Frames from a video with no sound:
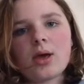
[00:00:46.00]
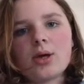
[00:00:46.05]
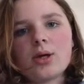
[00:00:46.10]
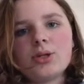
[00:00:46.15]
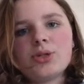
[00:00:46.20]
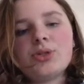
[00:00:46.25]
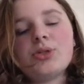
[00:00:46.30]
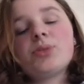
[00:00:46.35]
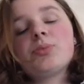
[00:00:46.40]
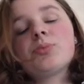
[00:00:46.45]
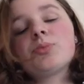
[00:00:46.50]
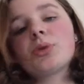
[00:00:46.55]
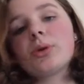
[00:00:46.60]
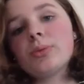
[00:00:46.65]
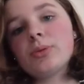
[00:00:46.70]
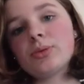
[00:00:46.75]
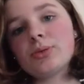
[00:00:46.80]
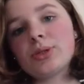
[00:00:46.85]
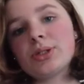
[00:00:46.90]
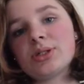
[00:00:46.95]
To do
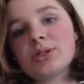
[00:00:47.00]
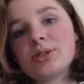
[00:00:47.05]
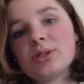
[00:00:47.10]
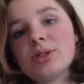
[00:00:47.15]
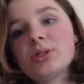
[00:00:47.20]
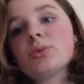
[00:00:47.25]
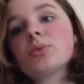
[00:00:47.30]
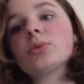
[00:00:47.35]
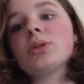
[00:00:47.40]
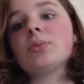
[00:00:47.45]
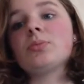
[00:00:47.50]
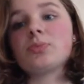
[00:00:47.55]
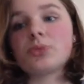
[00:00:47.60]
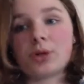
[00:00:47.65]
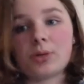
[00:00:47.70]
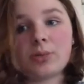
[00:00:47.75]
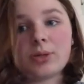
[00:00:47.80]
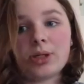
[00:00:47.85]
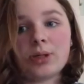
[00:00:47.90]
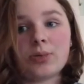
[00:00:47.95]
proper research, we need
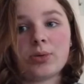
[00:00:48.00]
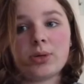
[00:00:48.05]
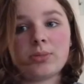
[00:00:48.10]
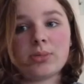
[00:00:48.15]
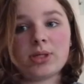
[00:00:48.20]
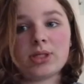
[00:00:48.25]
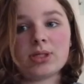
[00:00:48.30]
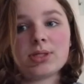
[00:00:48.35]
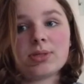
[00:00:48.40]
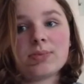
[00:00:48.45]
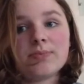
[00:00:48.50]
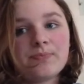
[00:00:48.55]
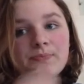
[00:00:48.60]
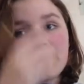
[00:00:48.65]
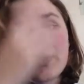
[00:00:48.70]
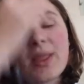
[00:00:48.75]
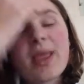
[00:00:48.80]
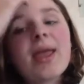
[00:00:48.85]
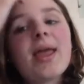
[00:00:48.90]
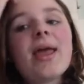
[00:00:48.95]
proper equipment.
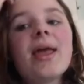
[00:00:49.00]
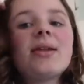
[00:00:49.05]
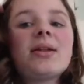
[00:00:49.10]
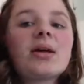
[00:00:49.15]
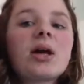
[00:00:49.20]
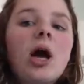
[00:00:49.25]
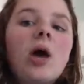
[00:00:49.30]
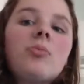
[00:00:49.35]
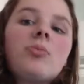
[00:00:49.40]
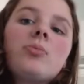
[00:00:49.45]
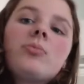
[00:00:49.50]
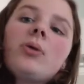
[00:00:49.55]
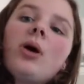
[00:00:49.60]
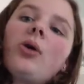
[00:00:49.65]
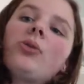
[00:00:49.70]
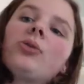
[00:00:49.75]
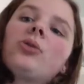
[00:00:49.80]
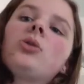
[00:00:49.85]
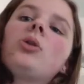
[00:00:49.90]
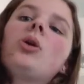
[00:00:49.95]
In the Kuiper
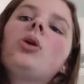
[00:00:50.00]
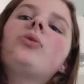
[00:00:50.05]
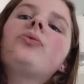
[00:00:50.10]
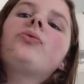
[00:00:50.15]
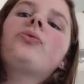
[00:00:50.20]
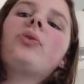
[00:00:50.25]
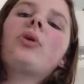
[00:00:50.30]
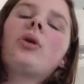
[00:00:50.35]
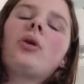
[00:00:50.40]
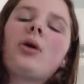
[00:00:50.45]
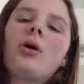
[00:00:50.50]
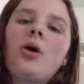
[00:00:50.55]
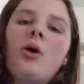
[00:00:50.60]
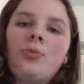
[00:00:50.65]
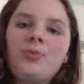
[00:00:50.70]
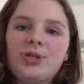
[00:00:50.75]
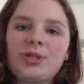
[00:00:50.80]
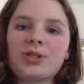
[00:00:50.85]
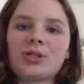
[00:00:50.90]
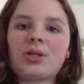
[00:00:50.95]
Belt, a lot of
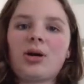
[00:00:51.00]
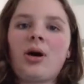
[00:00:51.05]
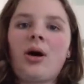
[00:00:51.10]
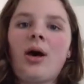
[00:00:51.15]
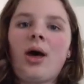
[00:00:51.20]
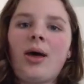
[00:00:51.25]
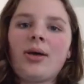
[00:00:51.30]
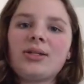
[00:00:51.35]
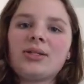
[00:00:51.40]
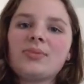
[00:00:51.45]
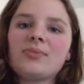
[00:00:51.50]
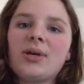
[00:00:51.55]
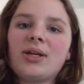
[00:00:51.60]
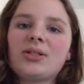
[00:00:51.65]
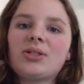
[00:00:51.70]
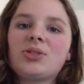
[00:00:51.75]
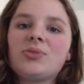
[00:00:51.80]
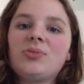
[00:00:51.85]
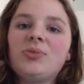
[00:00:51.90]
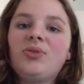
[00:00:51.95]
objects are
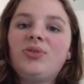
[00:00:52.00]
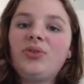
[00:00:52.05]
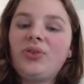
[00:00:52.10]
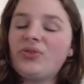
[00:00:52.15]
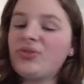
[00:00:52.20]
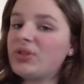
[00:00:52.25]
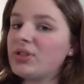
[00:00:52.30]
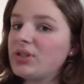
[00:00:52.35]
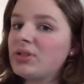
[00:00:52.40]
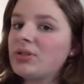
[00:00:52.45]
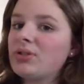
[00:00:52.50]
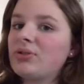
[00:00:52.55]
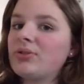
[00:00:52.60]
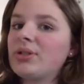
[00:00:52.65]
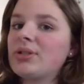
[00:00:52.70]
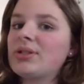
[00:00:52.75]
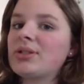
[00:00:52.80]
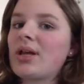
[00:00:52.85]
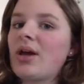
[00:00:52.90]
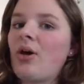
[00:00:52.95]
estimated to be 50
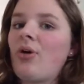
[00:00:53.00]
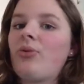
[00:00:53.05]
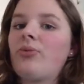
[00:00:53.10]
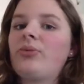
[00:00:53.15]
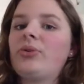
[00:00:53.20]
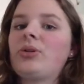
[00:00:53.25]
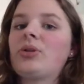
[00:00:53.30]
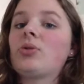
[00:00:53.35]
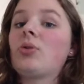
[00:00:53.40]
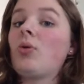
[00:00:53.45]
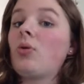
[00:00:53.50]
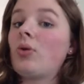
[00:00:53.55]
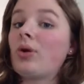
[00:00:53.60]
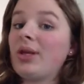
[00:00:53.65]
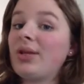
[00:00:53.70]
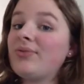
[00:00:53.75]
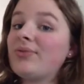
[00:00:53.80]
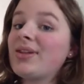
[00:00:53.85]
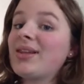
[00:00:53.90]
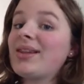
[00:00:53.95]
degrees Kelvin, or
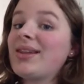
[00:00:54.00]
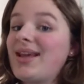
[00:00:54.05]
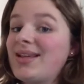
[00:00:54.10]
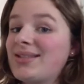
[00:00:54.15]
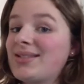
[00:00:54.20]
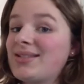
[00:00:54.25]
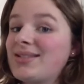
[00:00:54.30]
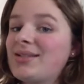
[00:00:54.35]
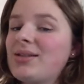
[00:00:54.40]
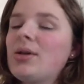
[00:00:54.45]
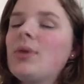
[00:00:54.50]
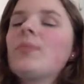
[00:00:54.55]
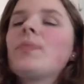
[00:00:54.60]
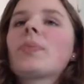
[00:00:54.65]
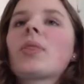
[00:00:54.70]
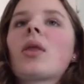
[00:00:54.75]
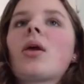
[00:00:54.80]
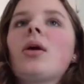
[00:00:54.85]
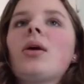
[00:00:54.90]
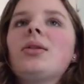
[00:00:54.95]
even less.
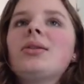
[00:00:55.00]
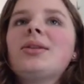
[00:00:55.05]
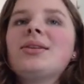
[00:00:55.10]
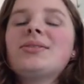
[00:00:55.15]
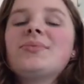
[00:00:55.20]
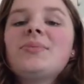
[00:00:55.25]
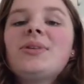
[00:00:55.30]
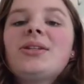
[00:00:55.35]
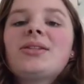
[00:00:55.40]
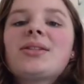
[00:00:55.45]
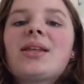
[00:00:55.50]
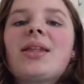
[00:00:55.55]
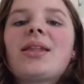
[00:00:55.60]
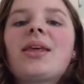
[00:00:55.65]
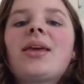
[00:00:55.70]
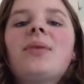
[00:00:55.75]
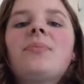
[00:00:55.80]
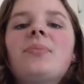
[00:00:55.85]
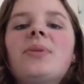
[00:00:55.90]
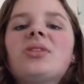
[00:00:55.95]
This means that
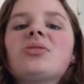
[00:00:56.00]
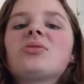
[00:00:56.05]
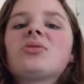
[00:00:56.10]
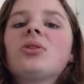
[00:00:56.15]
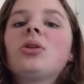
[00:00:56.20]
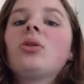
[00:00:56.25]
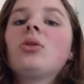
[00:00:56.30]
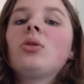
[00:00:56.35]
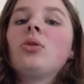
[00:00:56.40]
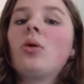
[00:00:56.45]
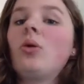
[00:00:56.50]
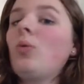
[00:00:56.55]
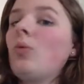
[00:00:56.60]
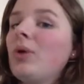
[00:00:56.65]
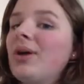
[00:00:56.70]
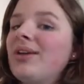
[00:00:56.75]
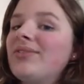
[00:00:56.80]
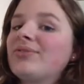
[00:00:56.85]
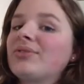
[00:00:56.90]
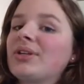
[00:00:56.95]
they emit
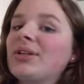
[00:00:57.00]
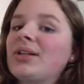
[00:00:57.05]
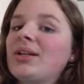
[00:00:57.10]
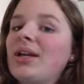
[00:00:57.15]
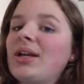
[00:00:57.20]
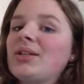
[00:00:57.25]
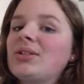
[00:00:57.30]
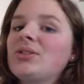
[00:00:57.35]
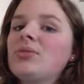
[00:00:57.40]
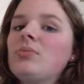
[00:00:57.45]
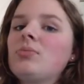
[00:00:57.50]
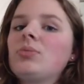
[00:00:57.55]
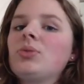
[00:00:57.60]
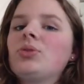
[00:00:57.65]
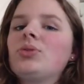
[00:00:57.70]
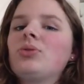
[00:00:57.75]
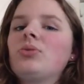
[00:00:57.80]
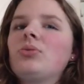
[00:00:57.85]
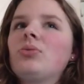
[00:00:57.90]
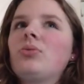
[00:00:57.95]
long-wave radiation,
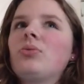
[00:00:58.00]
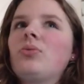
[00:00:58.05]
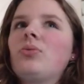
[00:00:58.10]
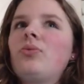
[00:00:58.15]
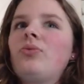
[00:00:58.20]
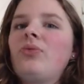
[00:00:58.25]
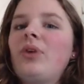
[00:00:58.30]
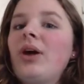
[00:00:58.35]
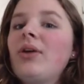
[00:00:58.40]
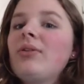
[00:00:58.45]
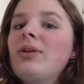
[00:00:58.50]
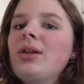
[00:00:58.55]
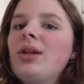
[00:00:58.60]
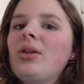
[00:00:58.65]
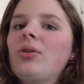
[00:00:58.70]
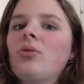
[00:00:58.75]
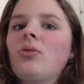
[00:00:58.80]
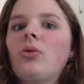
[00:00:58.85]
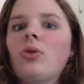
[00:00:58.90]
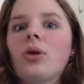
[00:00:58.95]
but very
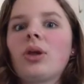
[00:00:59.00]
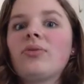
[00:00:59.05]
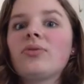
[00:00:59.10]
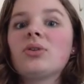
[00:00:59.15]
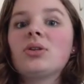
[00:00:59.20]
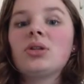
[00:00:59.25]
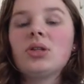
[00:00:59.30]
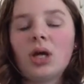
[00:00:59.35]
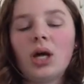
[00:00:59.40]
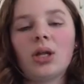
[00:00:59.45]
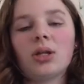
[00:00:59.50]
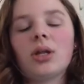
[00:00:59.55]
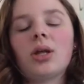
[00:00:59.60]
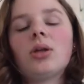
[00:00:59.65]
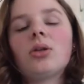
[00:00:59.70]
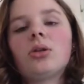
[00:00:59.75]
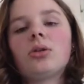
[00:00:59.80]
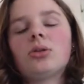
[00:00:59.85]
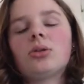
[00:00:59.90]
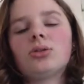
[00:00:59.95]
little or even none
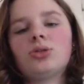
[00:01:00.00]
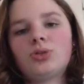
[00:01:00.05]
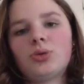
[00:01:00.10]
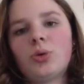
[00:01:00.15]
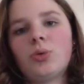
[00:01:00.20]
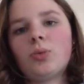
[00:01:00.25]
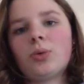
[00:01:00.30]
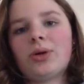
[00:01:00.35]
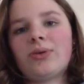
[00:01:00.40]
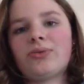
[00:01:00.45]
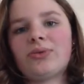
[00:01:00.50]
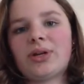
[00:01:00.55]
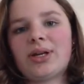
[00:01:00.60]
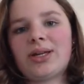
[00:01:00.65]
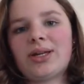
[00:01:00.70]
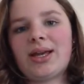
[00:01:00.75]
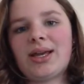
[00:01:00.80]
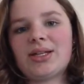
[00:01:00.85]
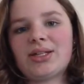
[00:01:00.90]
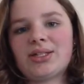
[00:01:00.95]
short-wave
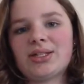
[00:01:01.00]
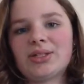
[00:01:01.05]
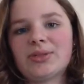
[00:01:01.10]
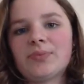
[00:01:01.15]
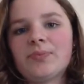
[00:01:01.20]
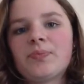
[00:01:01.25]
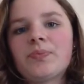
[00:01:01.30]
radiation.